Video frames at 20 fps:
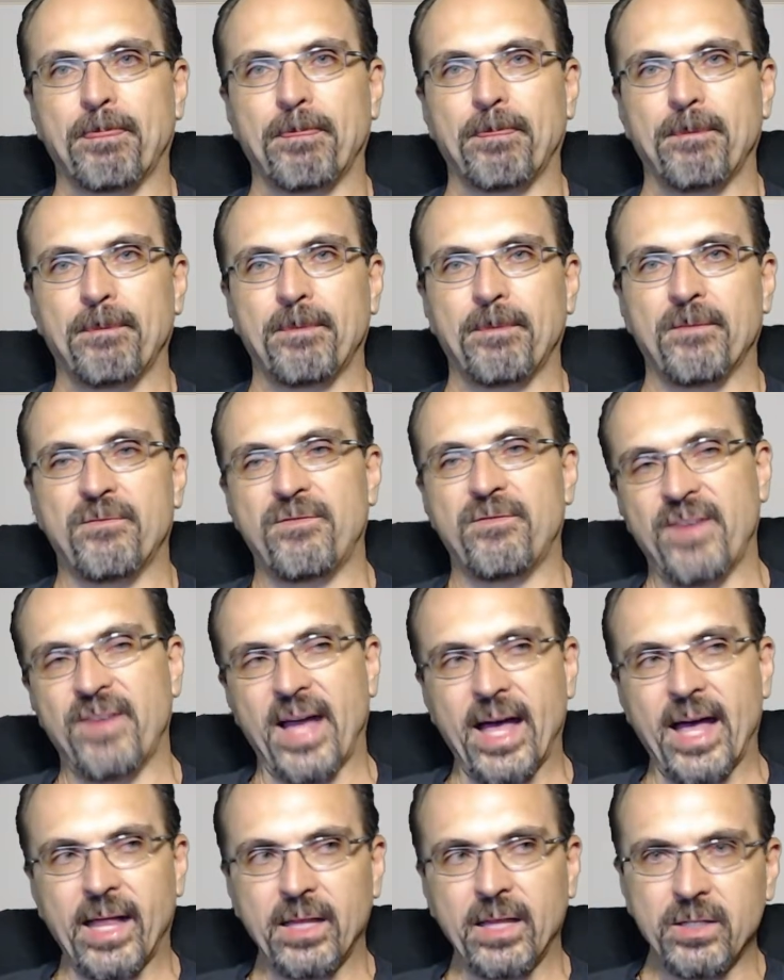The
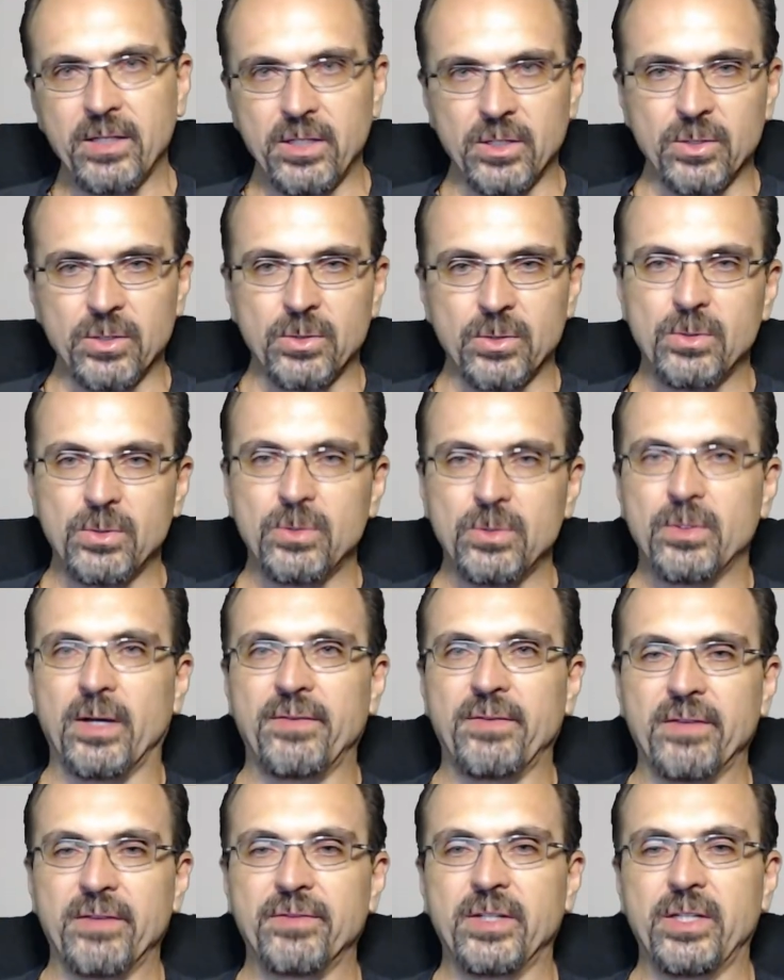value of
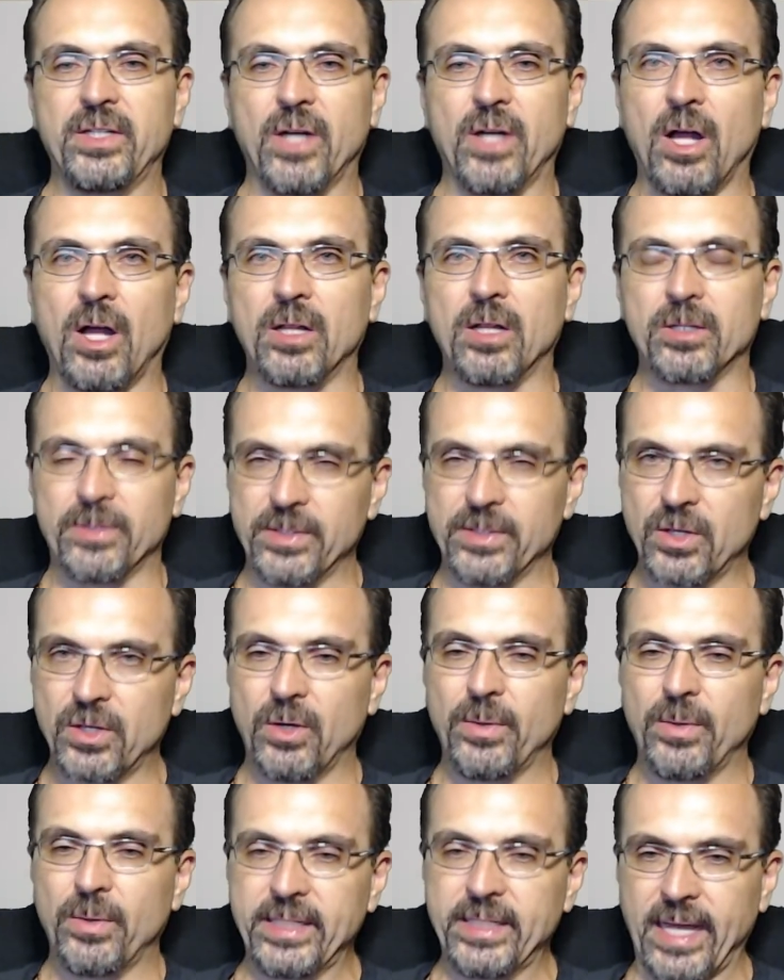every dollar is
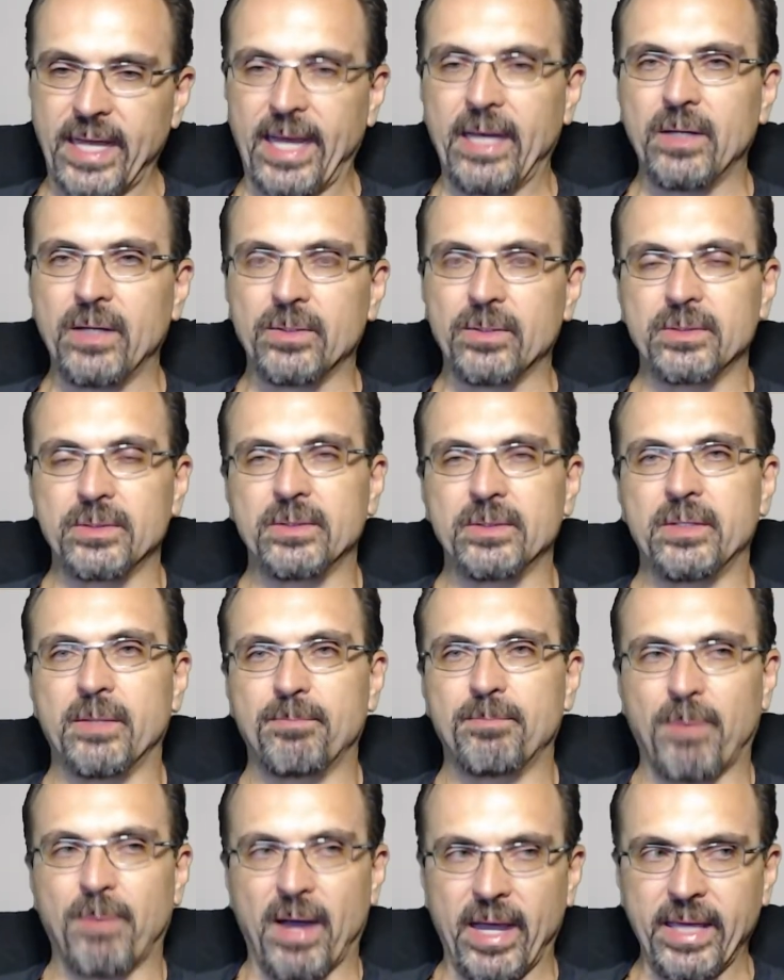going down. The
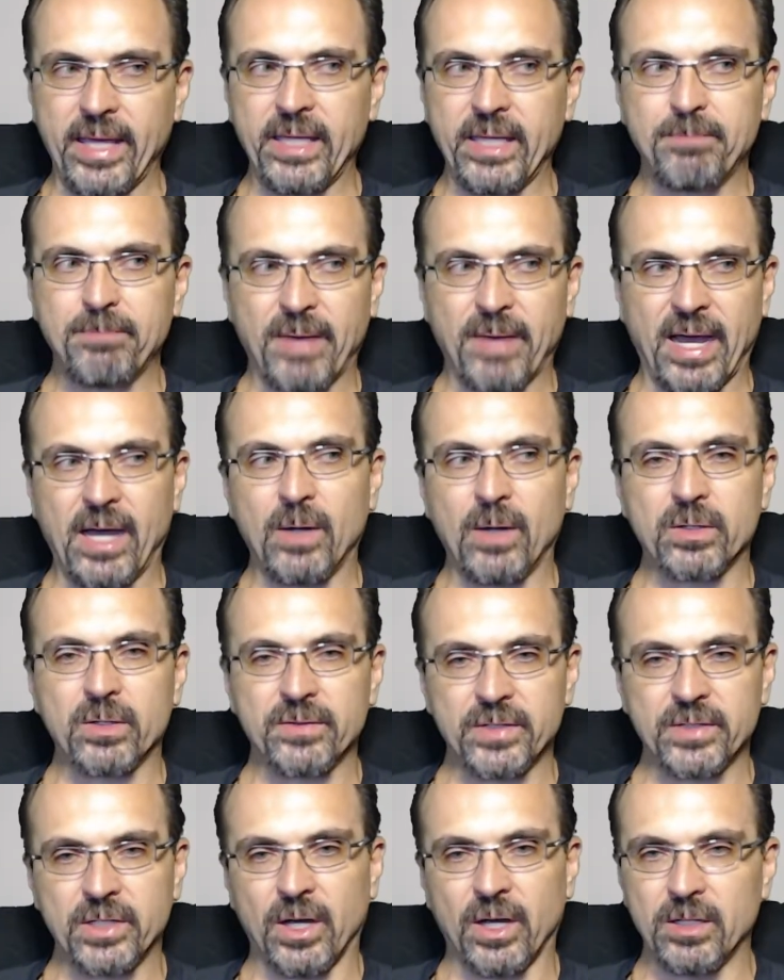buying power of a
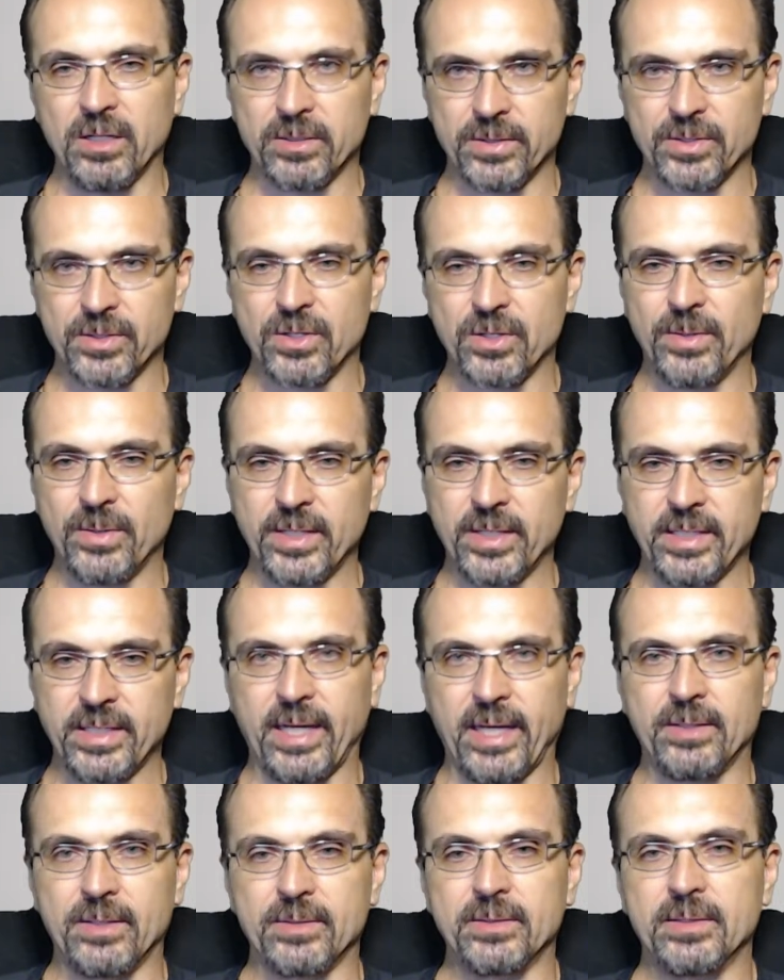dollar is going
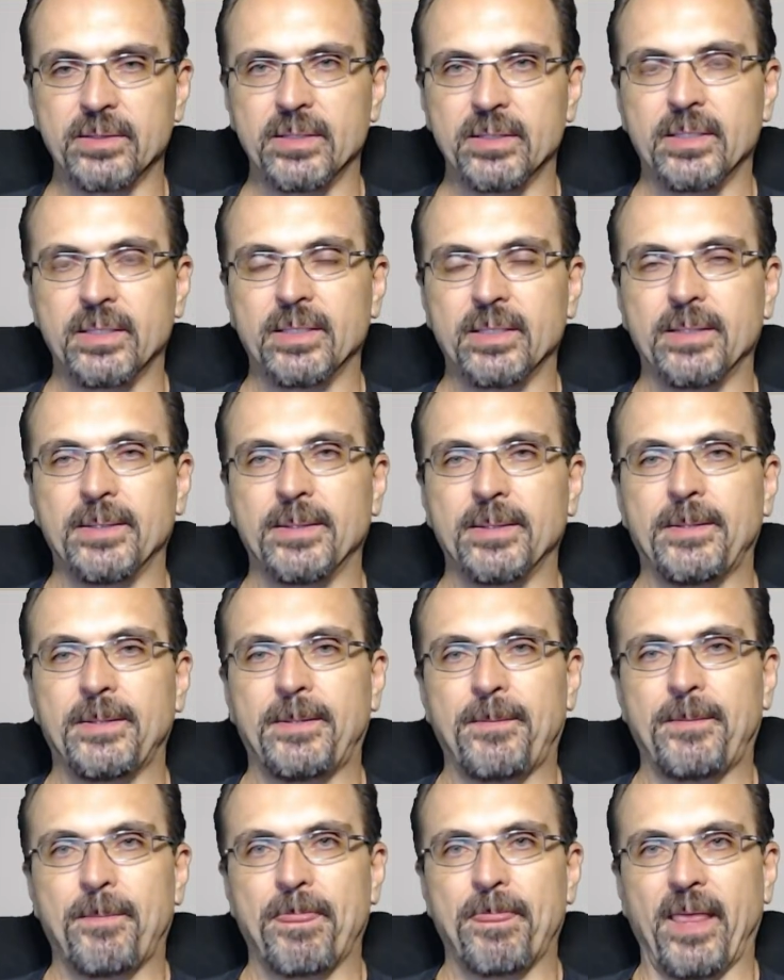down.
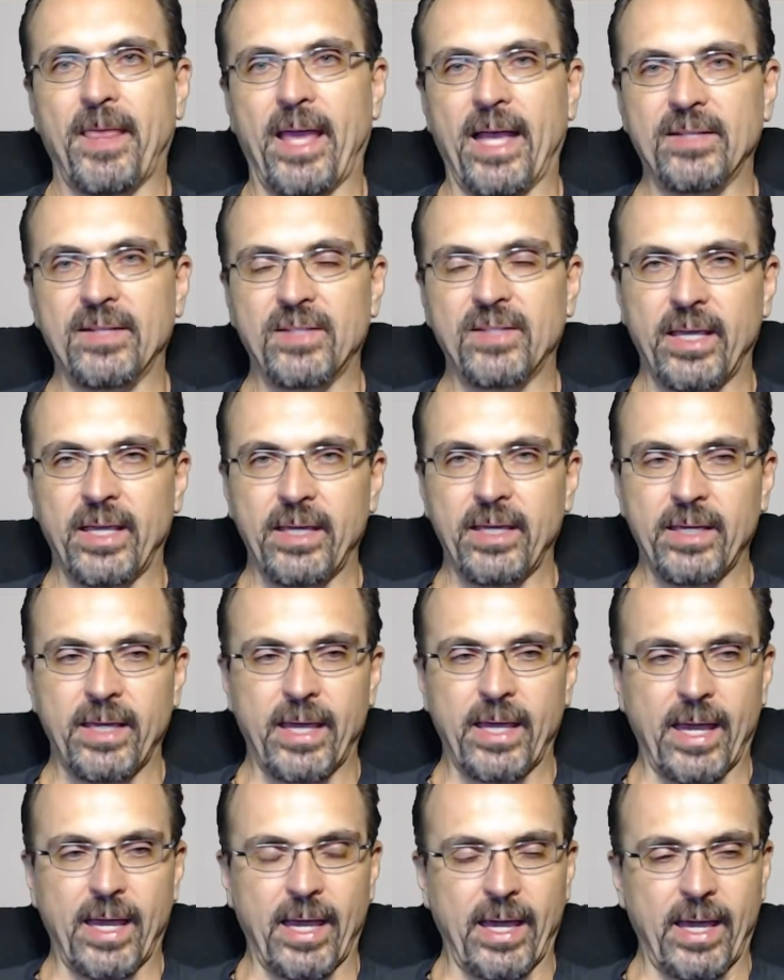As
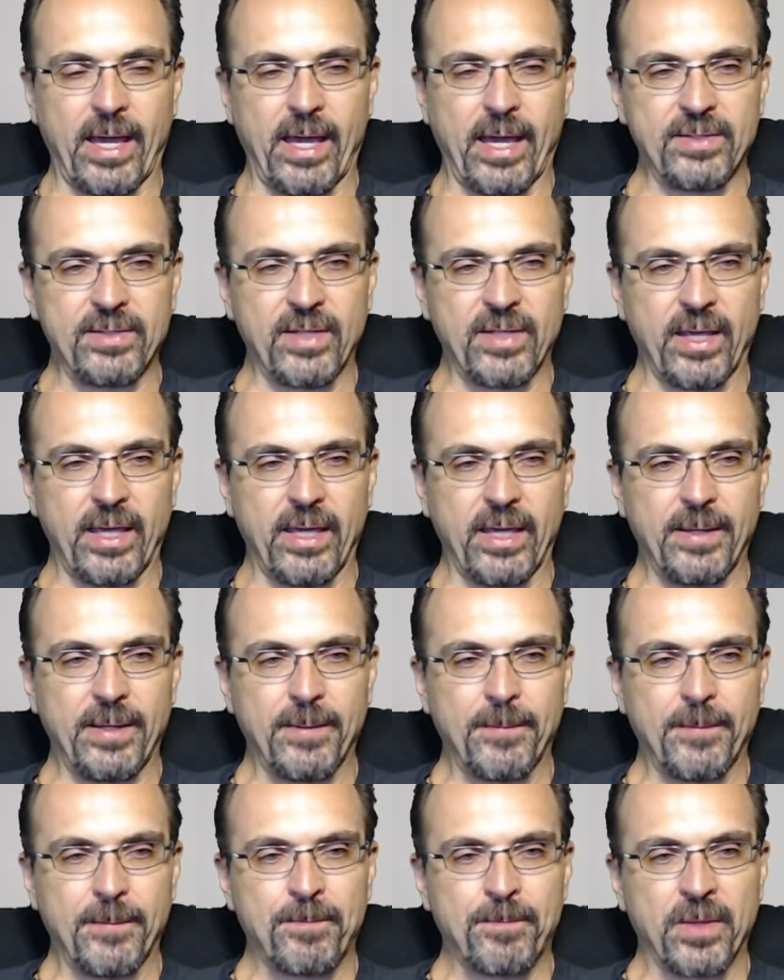a
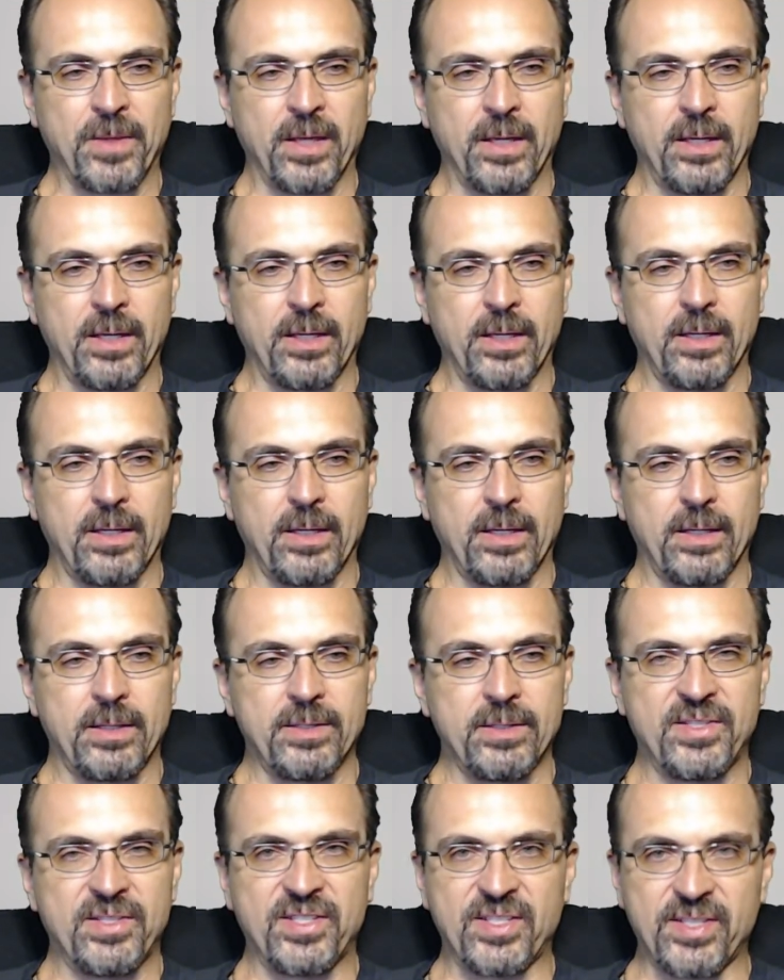
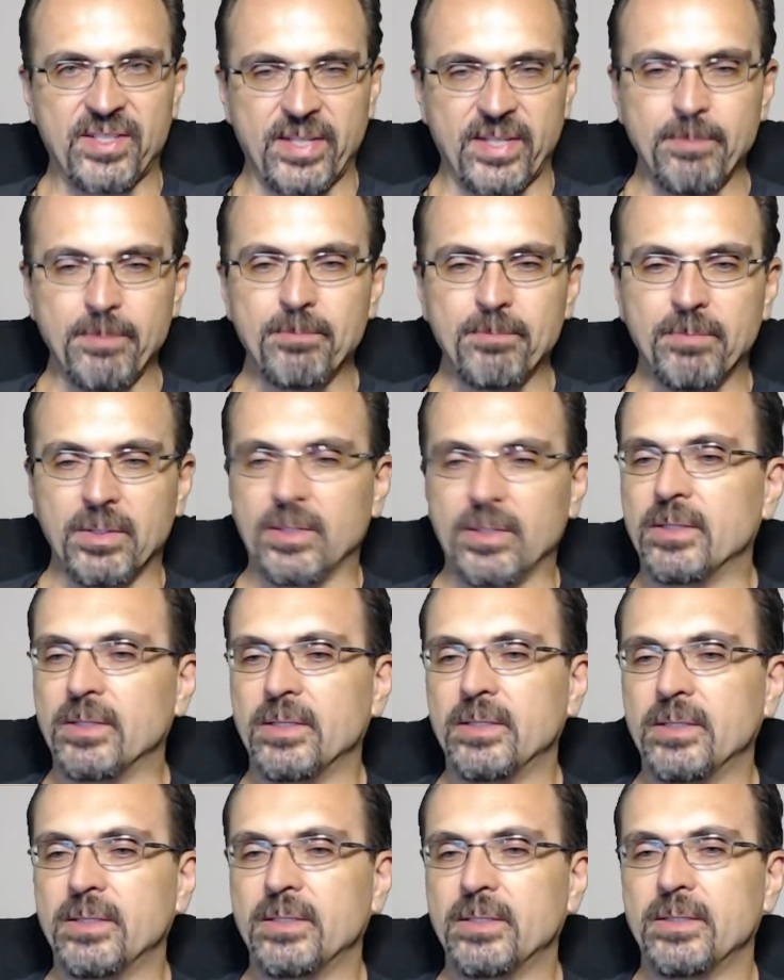symbol
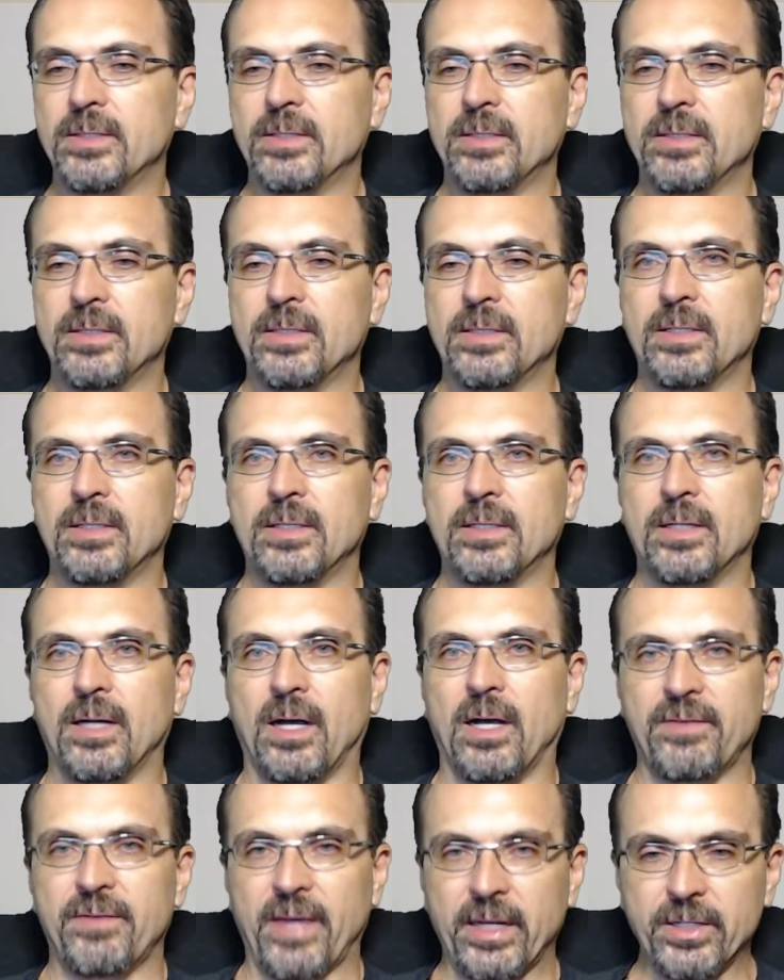
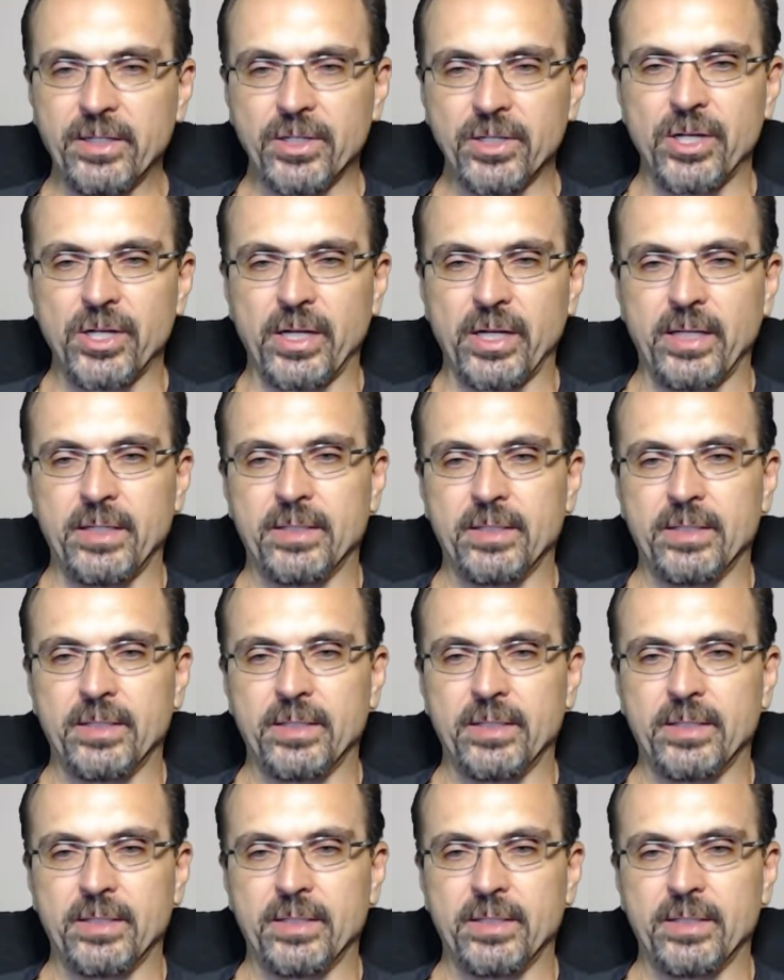of energy,